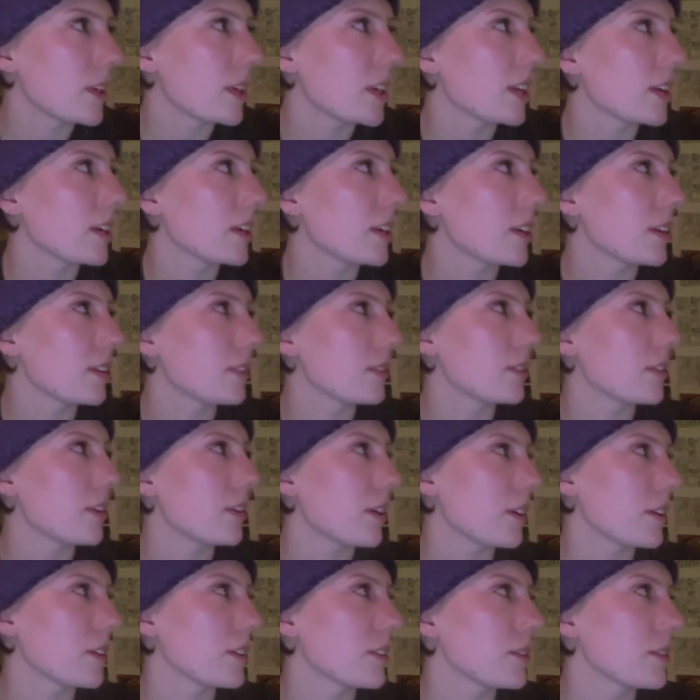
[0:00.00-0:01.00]
here
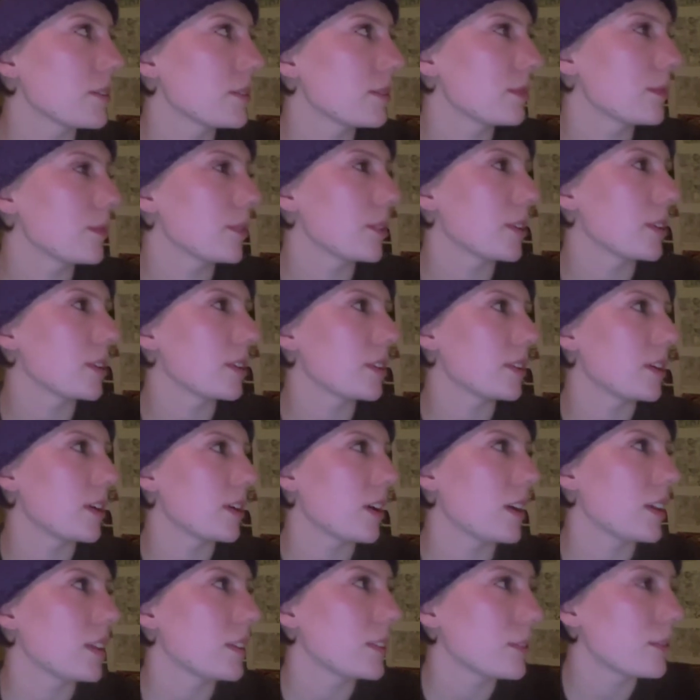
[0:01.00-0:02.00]
are where
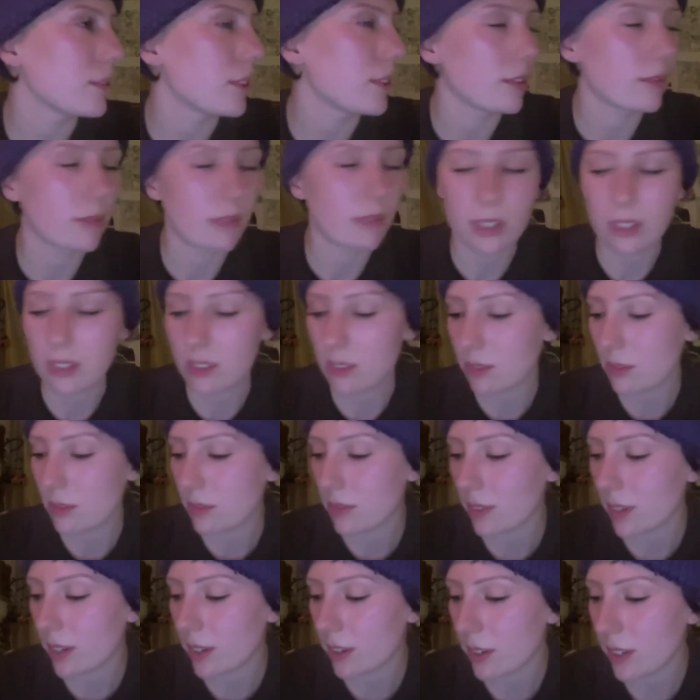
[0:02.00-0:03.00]
all of our friends are
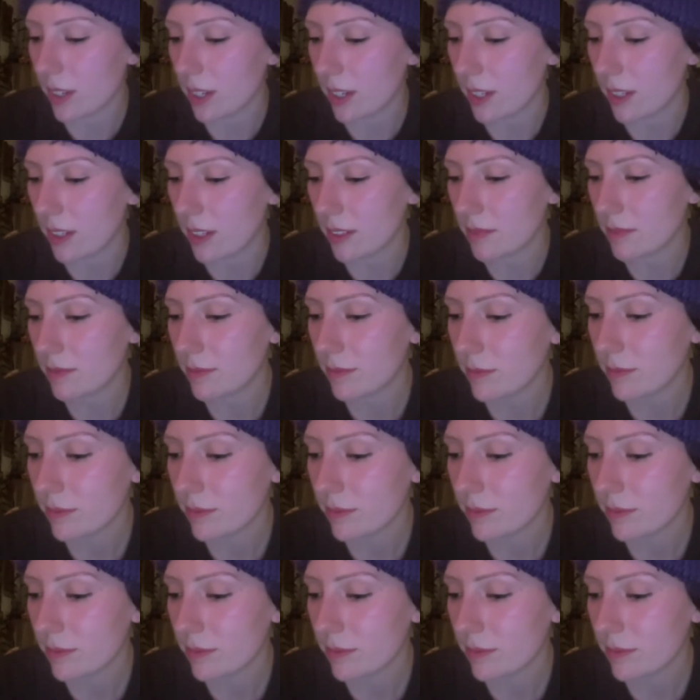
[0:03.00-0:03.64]
very